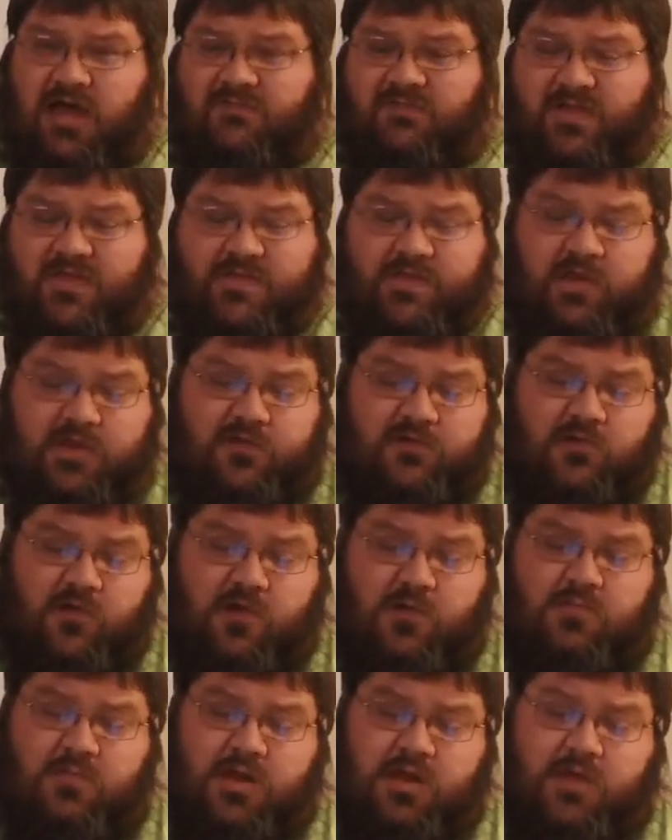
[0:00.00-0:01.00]
obviously
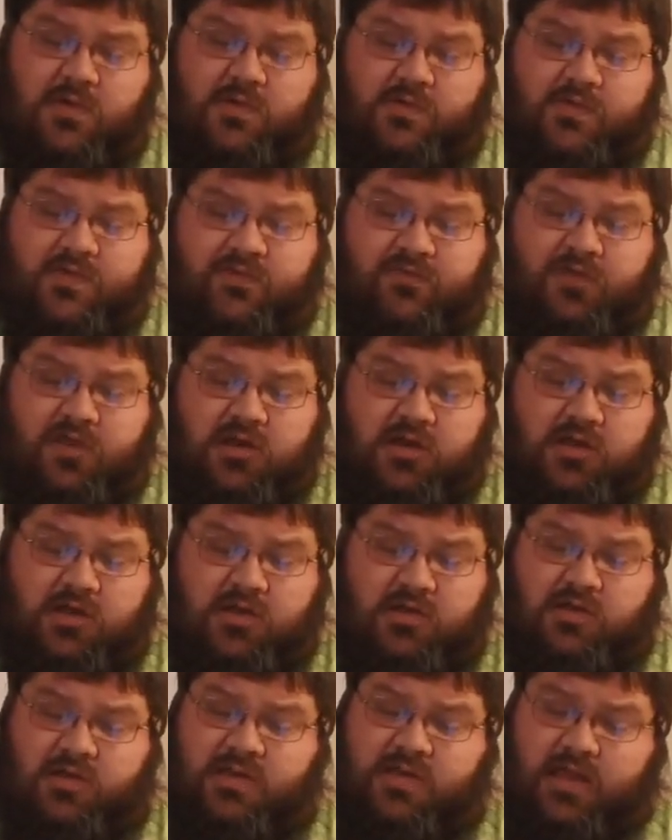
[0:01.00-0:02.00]
Shawn Michaels, if you
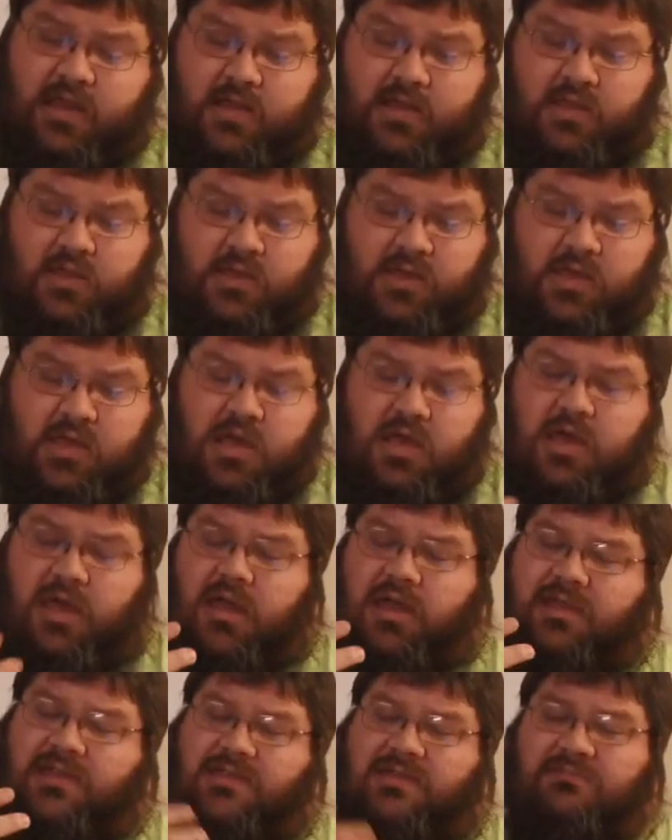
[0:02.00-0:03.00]
couldn't tell.
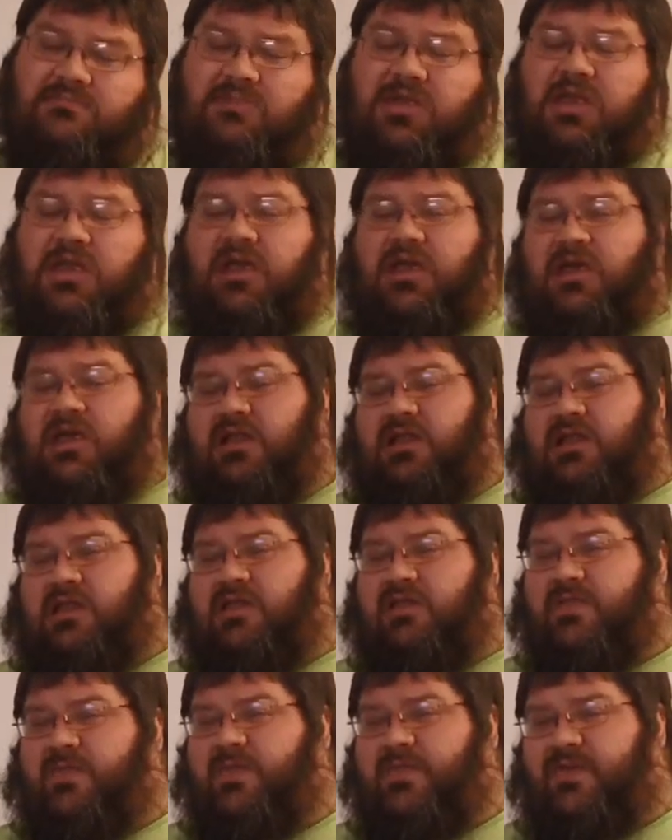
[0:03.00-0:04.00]
To me,
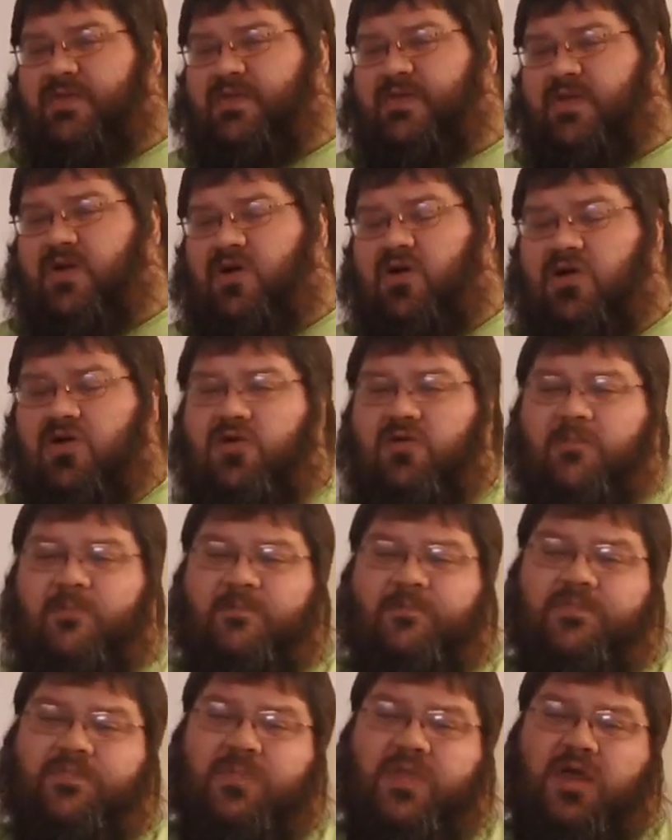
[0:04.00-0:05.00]
this was a song,
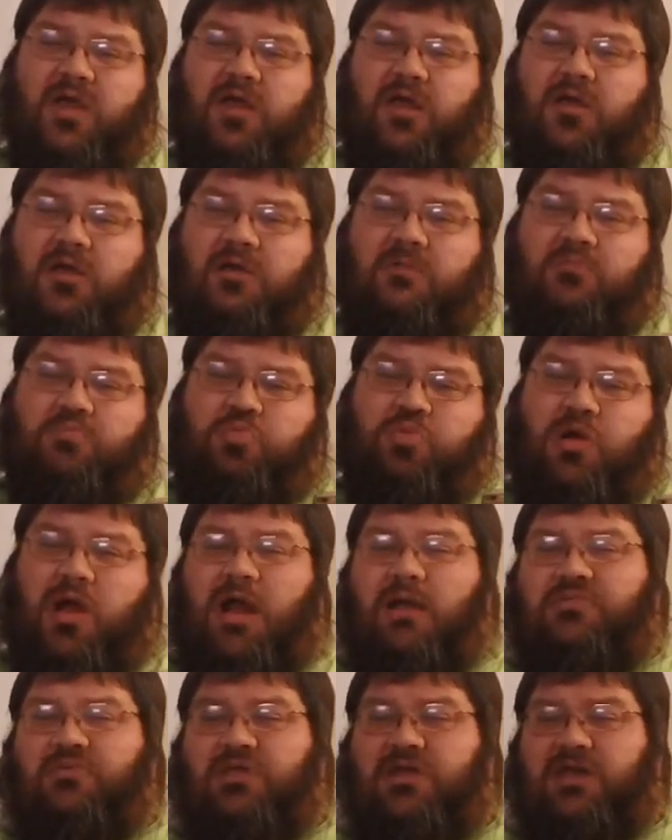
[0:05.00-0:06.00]

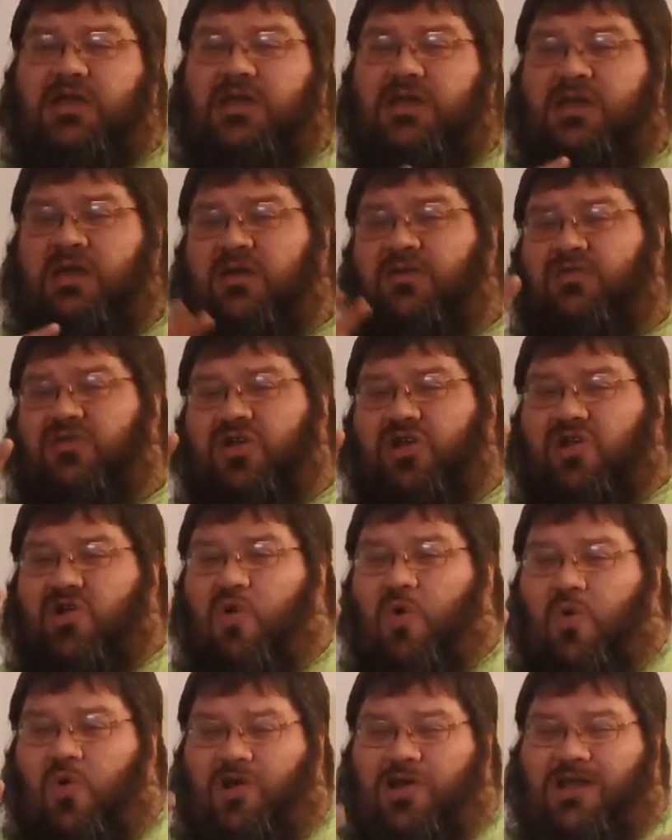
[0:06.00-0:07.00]
probably the
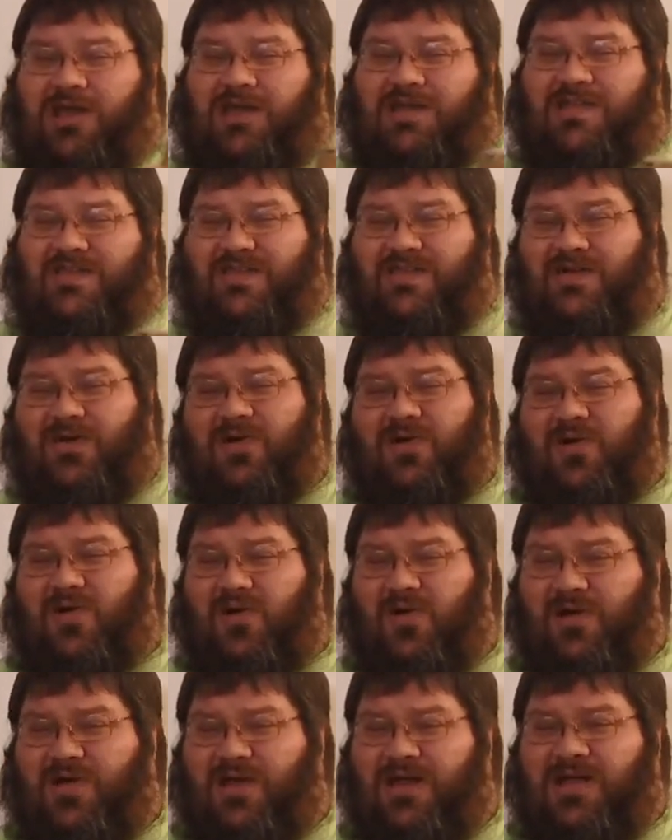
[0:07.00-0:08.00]
corniest song
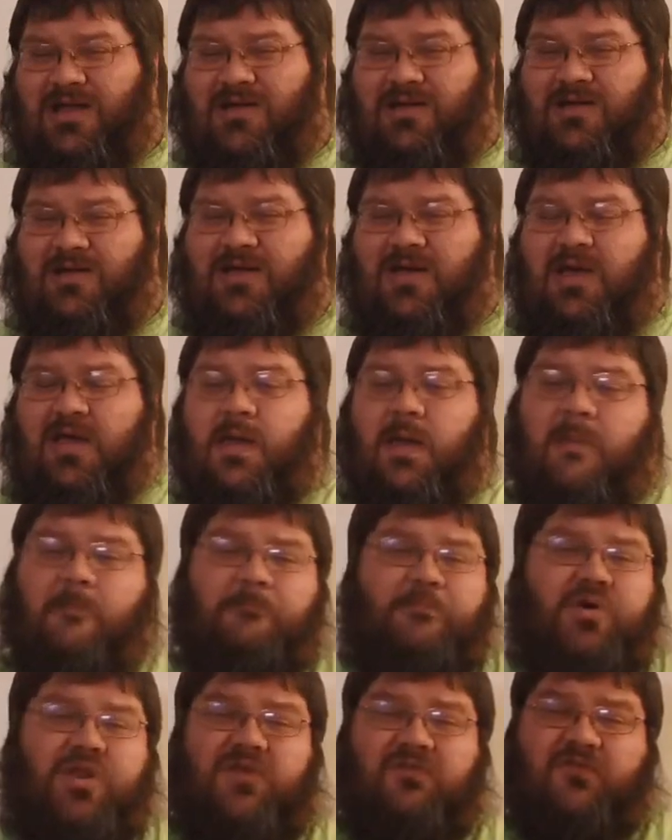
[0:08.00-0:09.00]
on here,
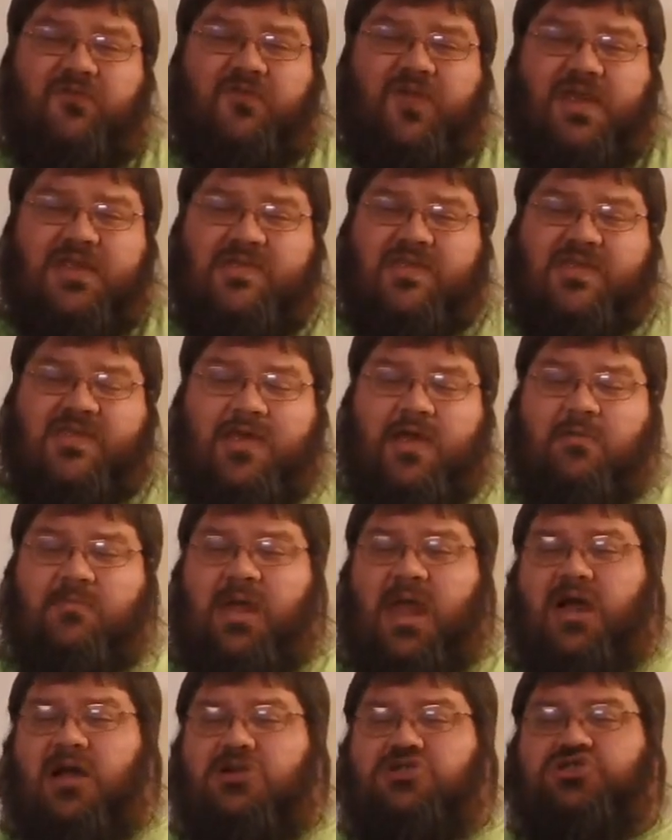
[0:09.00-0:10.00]
but it fit
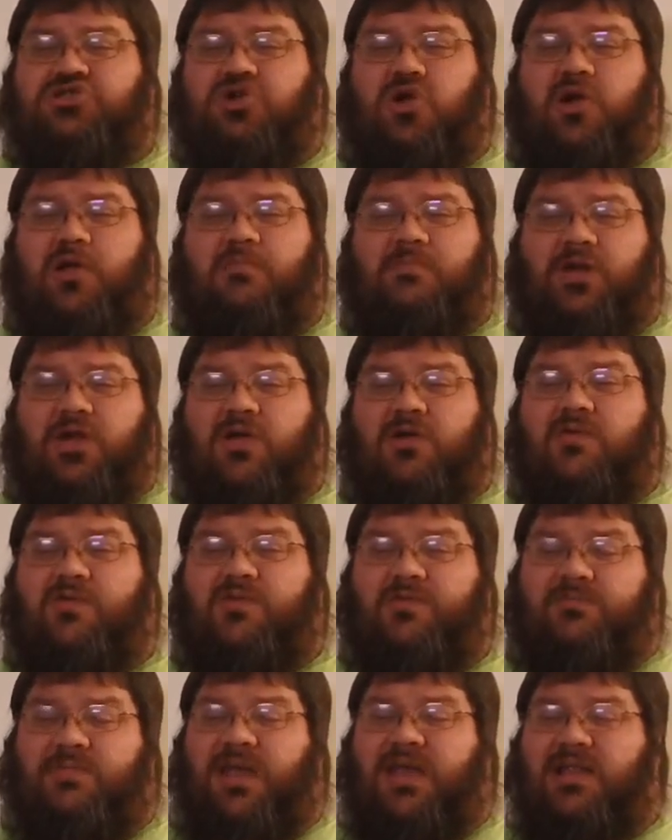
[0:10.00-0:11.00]
somehow. Shawn
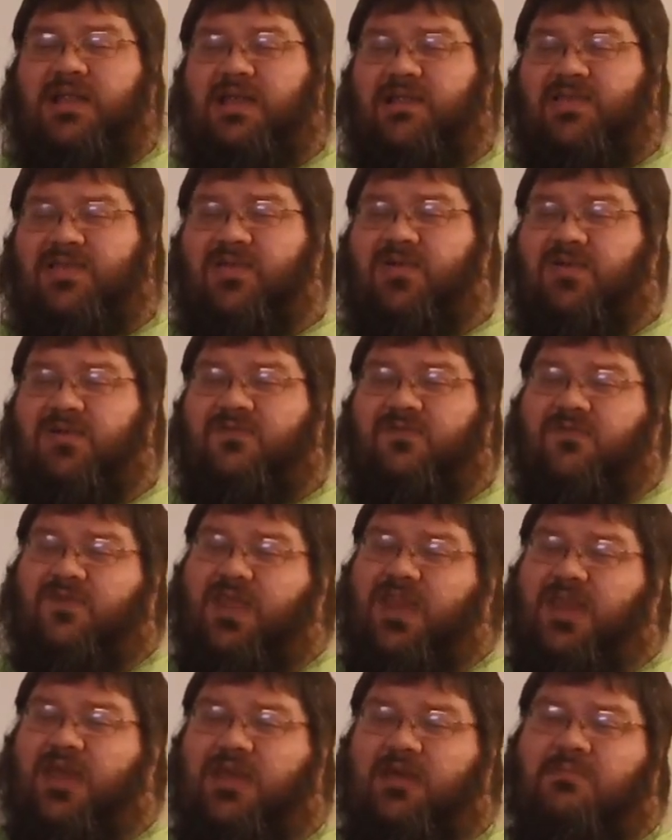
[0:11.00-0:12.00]
Michaels made that song
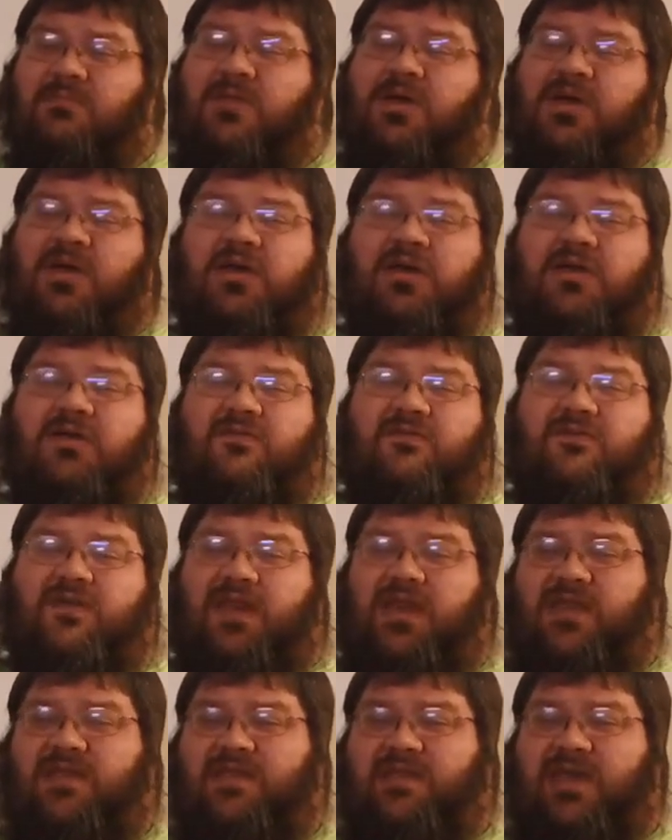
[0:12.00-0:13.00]
fit him,
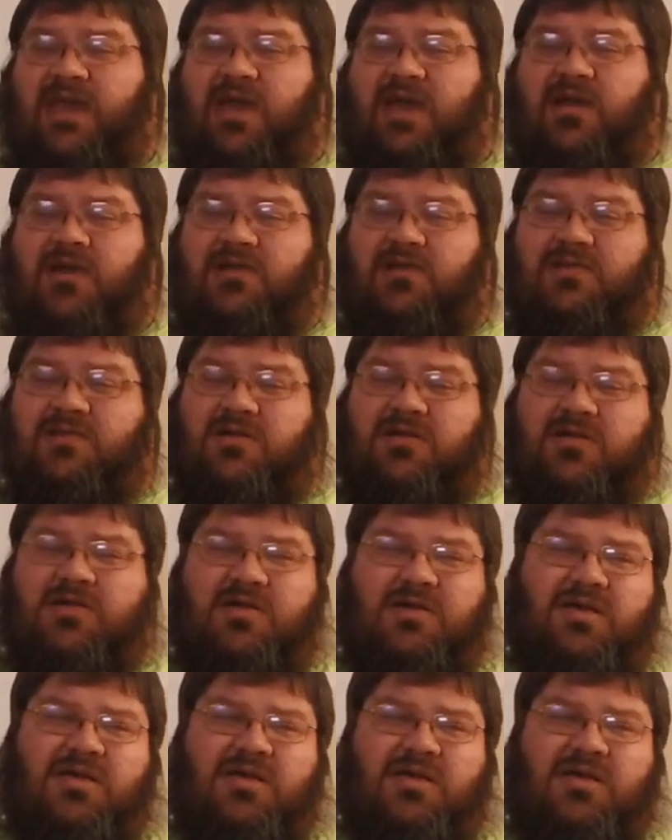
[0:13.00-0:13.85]
fit his character.